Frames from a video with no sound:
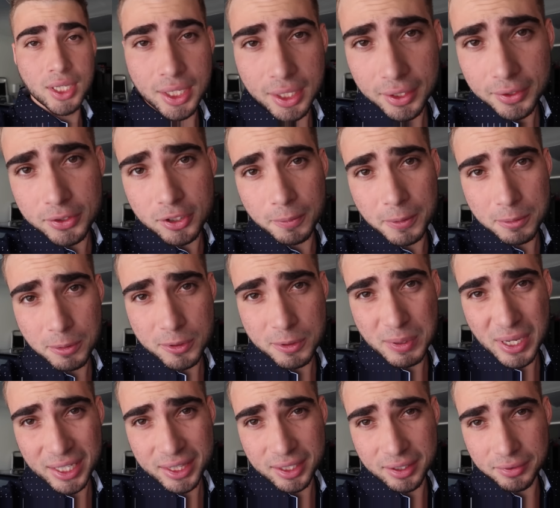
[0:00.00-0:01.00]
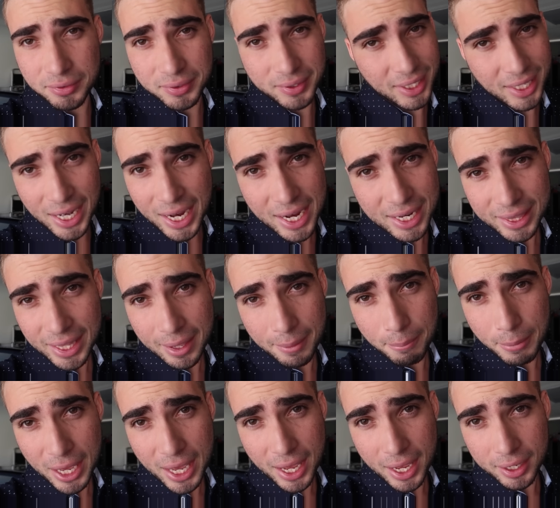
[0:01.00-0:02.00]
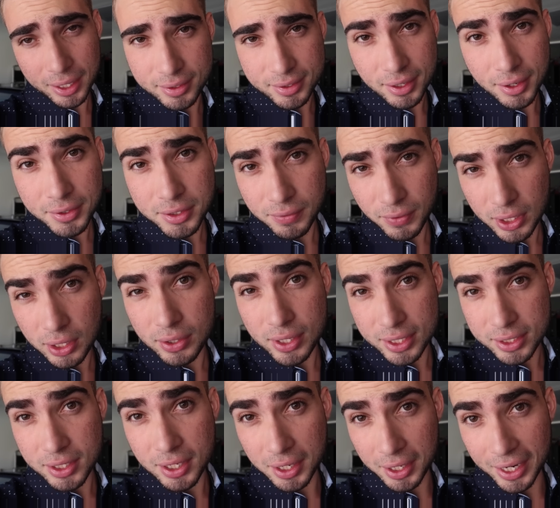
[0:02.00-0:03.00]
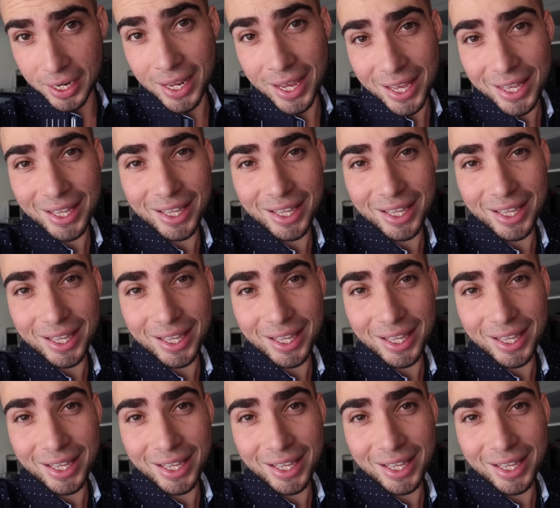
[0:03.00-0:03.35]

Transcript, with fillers: in a YouTuber's perspective, it ain't that bad, as long as the video does good.